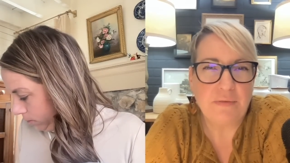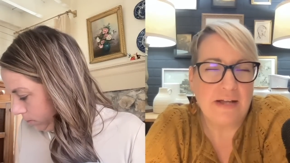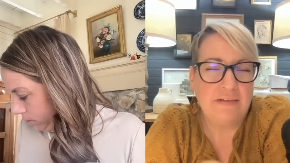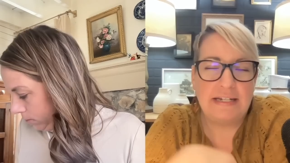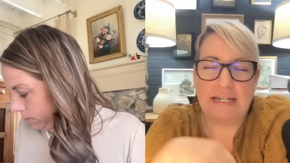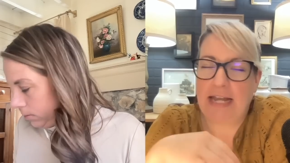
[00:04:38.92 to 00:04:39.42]

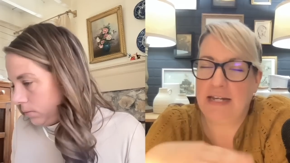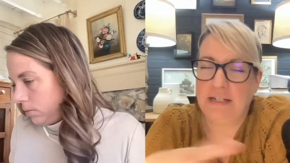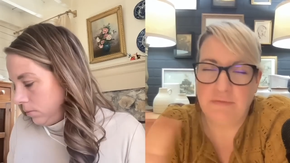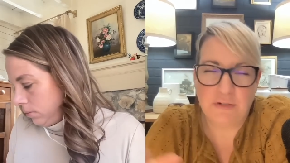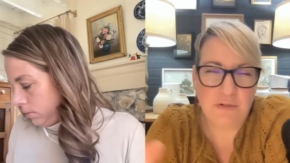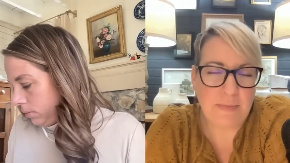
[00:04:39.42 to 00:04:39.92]
Speaker 1: around in
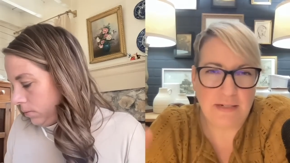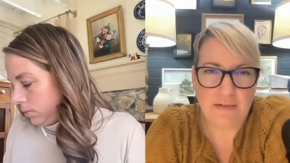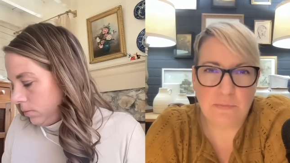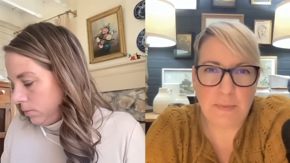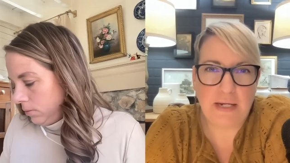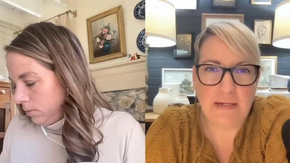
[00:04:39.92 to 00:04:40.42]
any room,
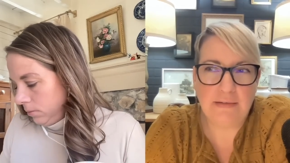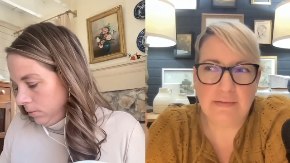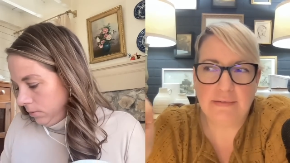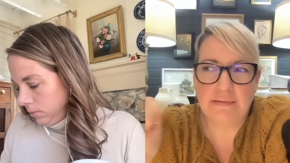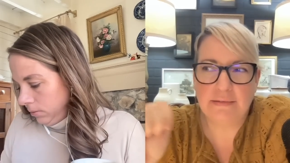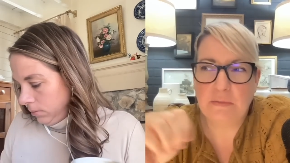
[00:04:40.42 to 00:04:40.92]
any
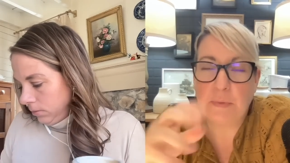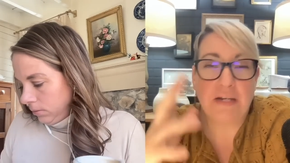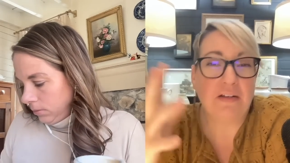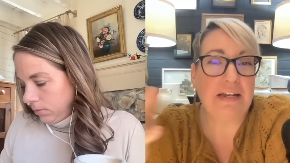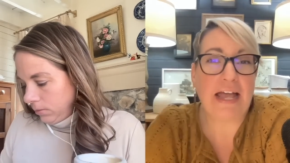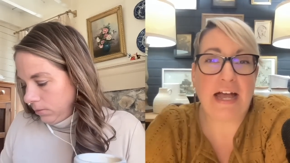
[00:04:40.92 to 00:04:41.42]
space,
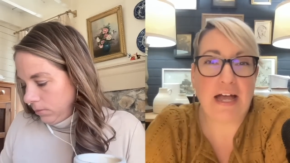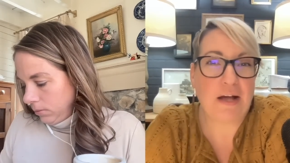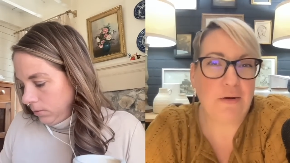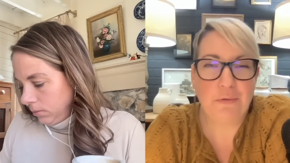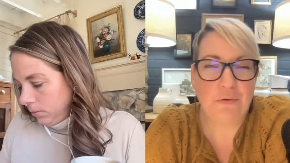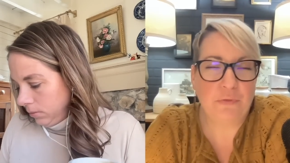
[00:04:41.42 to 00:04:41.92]
depending on
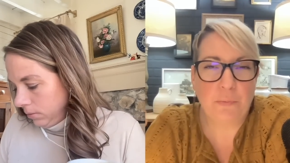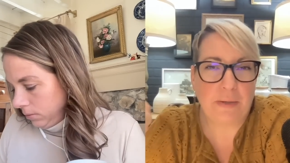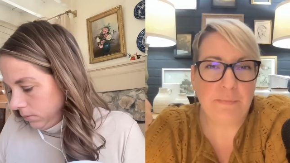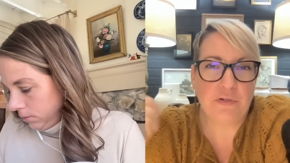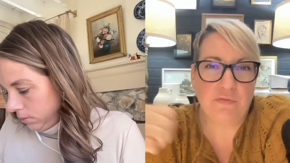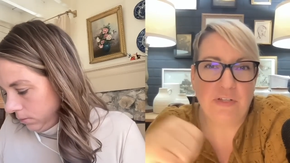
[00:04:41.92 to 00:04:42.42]
how
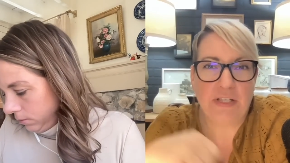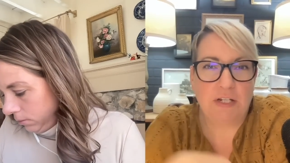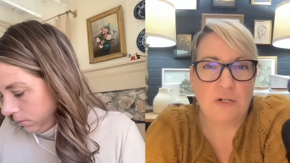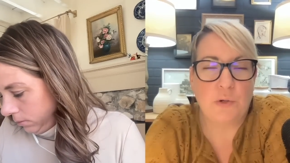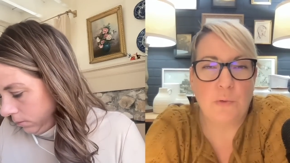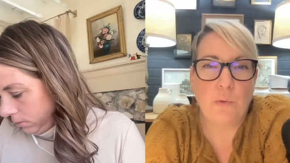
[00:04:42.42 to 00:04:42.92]
overwhelmed you're
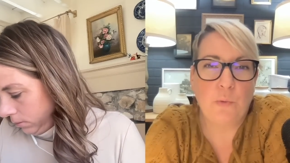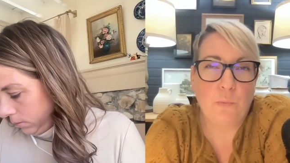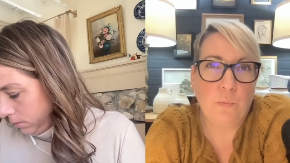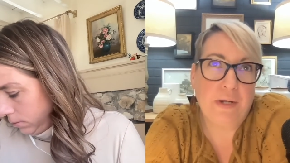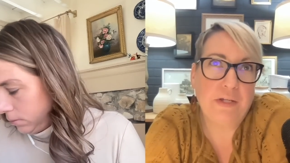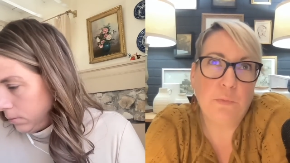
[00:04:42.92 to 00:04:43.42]
feeling or,
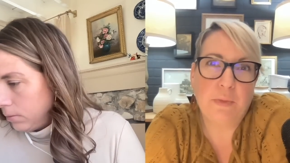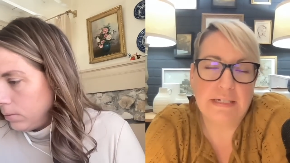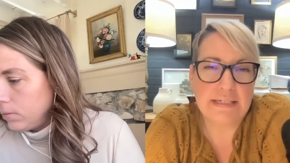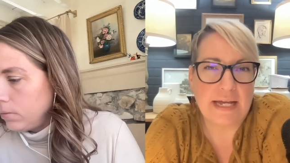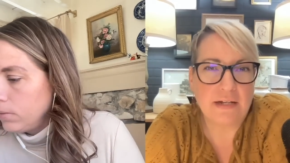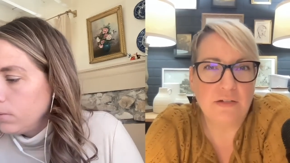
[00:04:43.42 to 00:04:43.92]
or what you
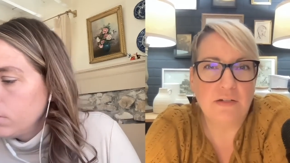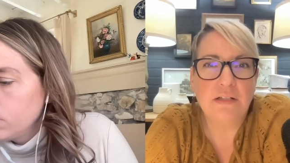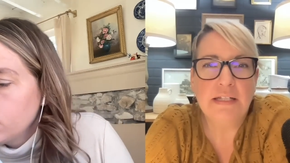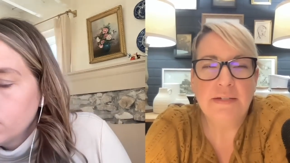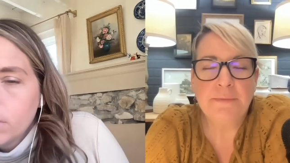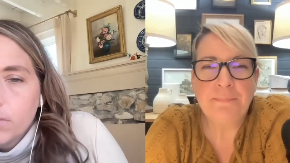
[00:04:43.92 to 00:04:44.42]
want to
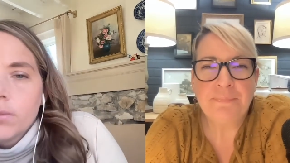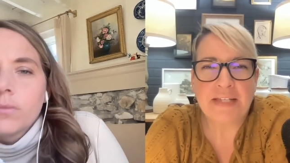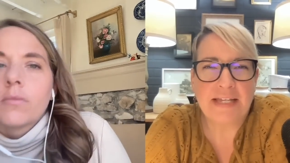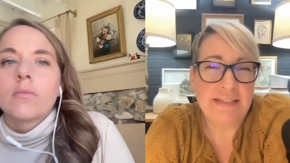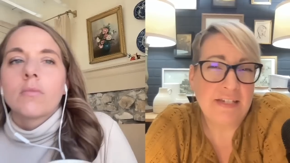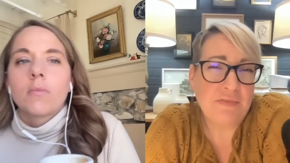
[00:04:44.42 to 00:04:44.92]
tackle,
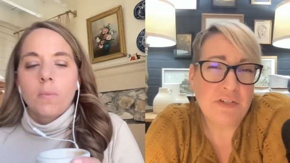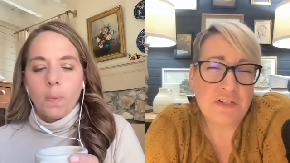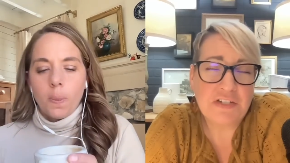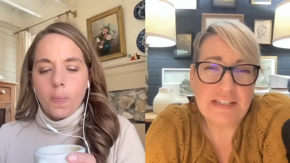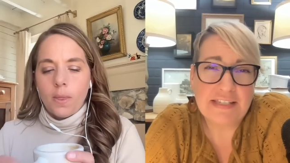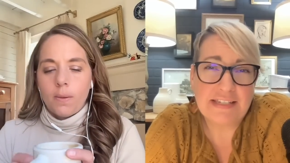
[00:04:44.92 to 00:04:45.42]
and see if
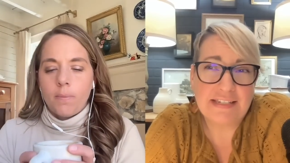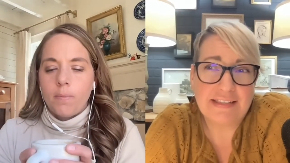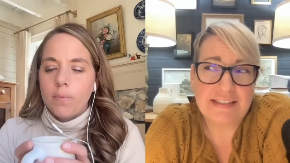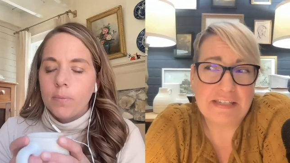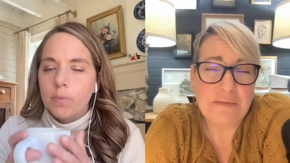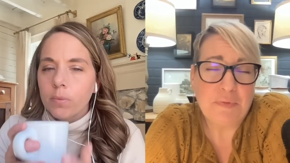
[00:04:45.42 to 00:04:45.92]
there's just
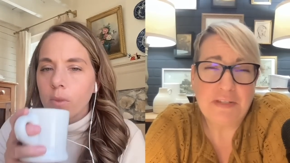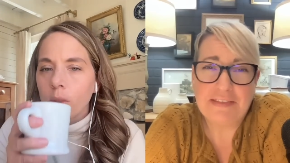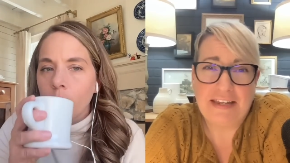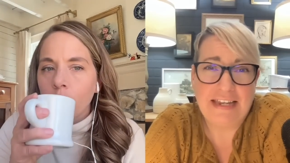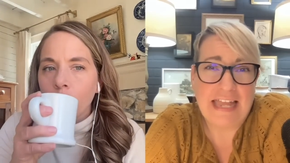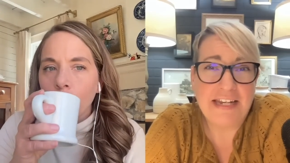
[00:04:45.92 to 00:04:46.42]
the
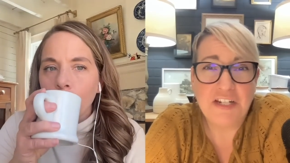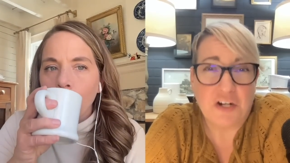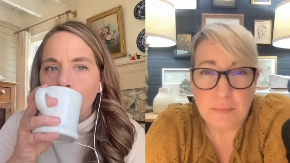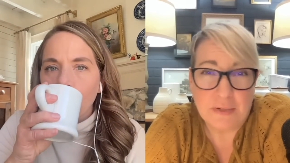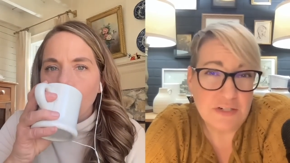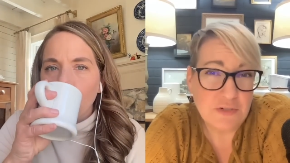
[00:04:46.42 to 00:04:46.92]
simplest thing, any
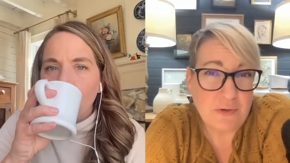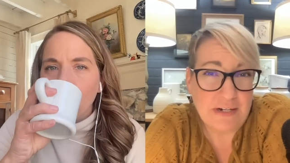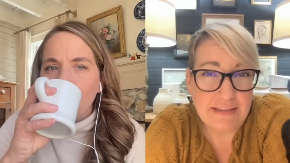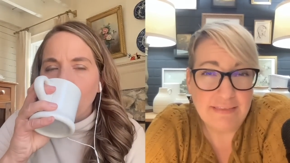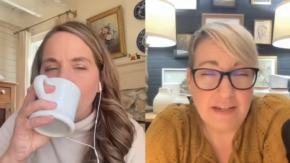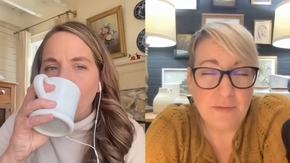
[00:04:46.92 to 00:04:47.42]
garbage or
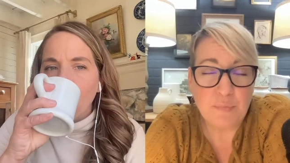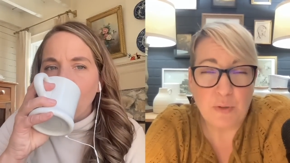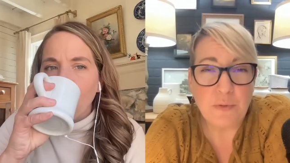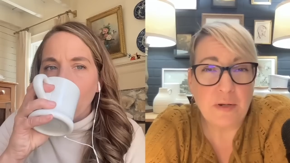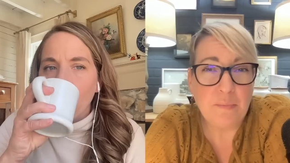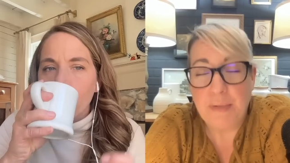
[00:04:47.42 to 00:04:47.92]
anything
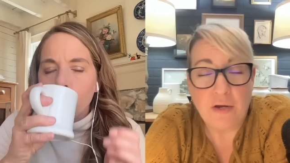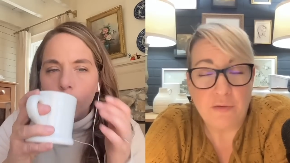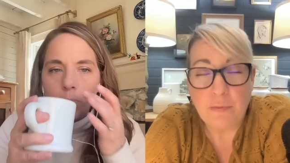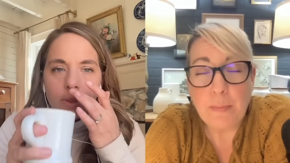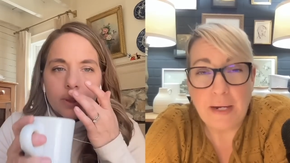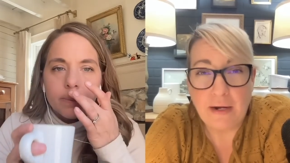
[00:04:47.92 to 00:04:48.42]
broken
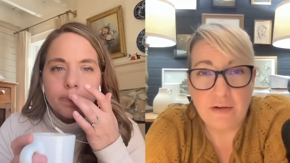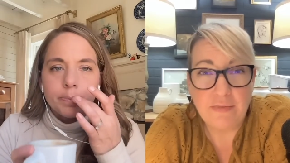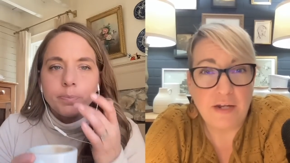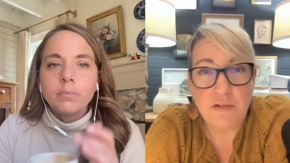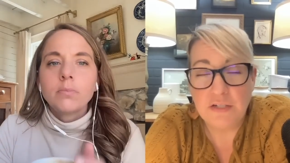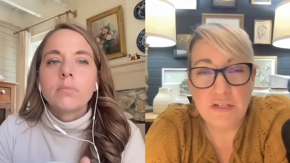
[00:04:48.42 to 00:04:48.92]
beyond
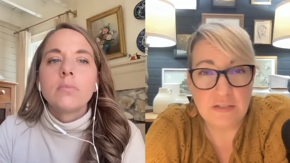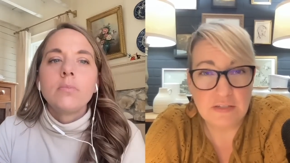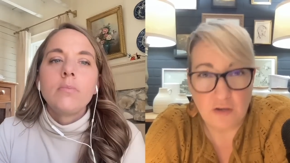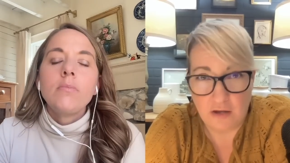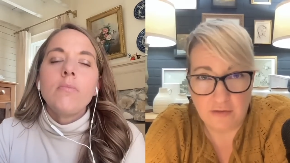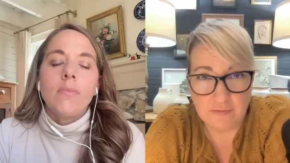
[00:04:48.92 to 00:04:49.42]
repair that you can
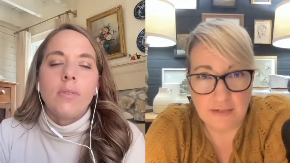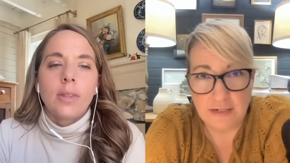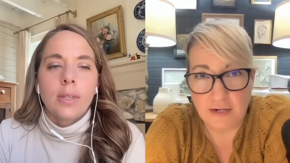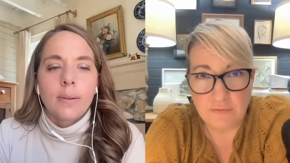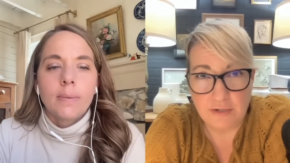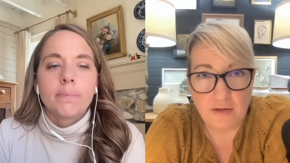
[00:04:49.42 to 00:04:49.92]
just toss
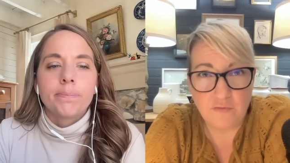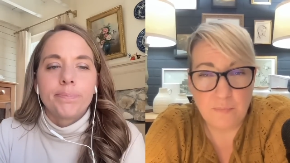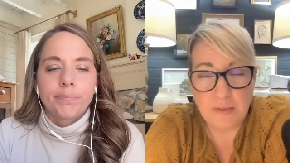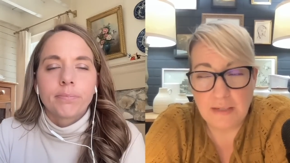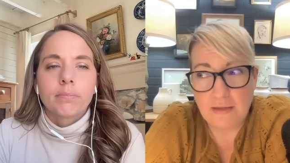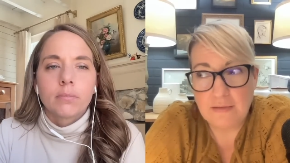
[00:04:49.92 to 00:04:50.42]
and get rid
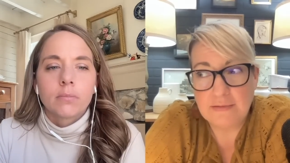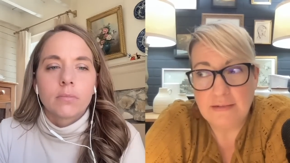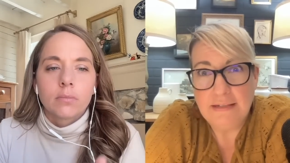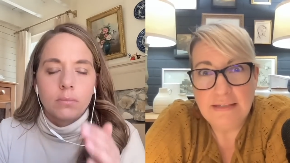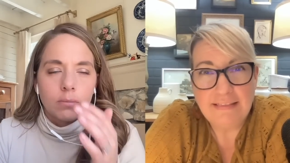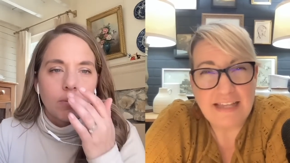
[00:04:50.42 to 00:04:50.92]
of,
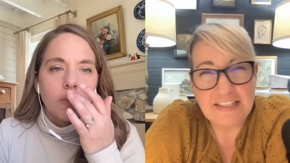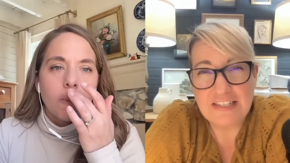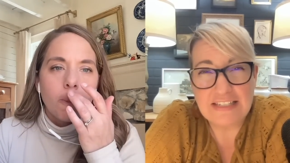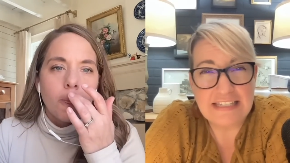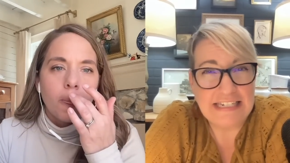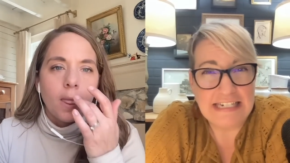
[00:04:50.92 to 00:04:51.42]
because
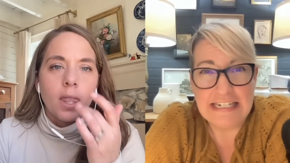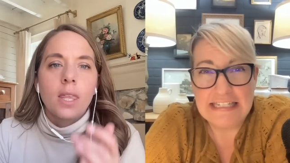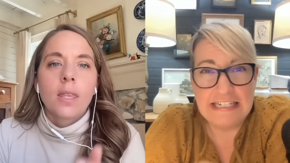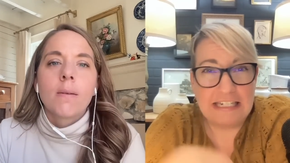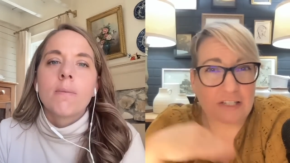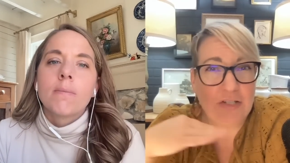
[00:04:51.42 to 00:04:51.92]
that's just an
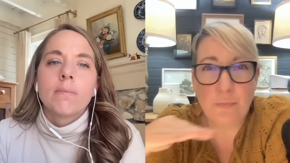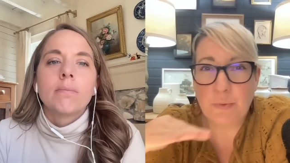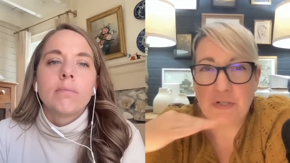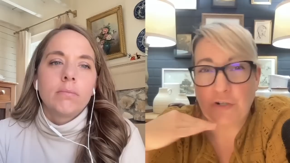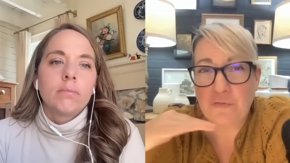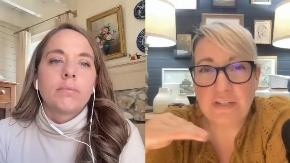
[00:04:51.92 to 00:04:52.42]
easy
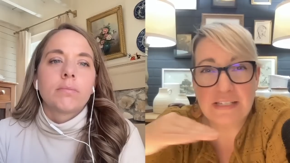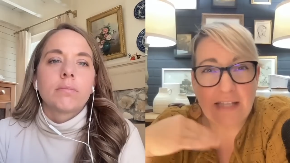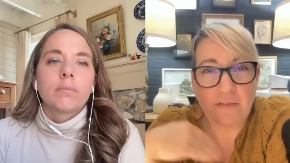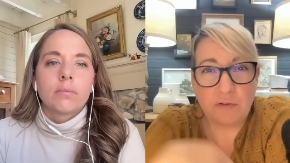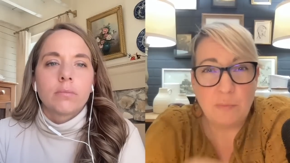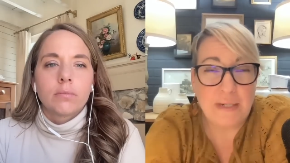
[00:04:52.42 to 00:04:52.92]
super
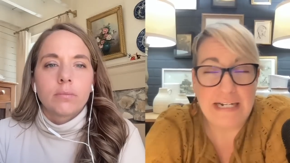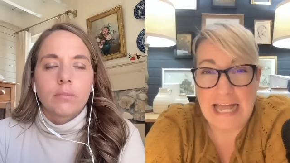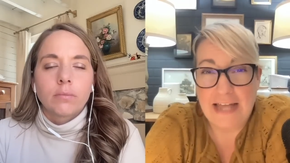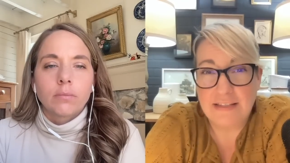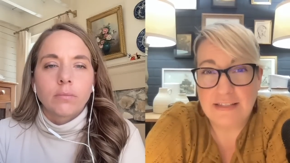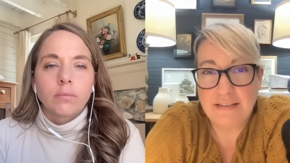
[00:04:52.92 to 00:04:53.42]
surface level, but
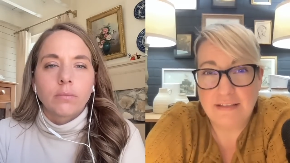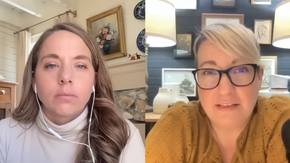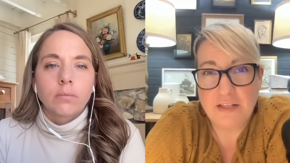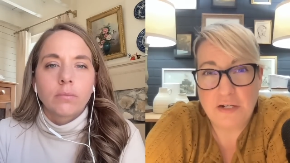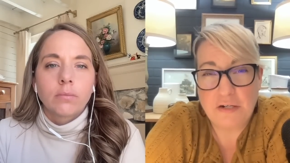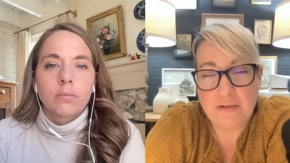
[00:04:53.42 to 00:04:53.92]
it adds to the
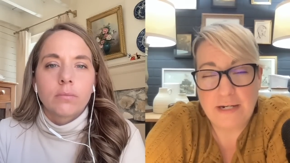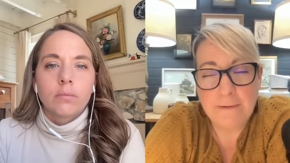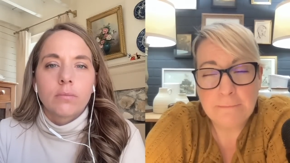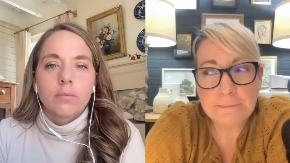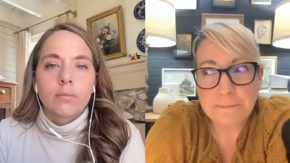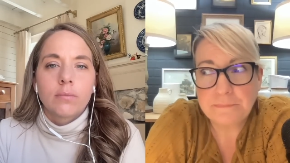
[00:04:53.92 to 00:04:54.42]
clutter,
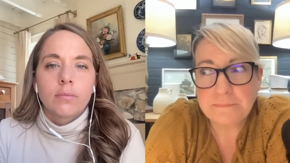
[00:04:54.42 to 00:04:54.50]
right?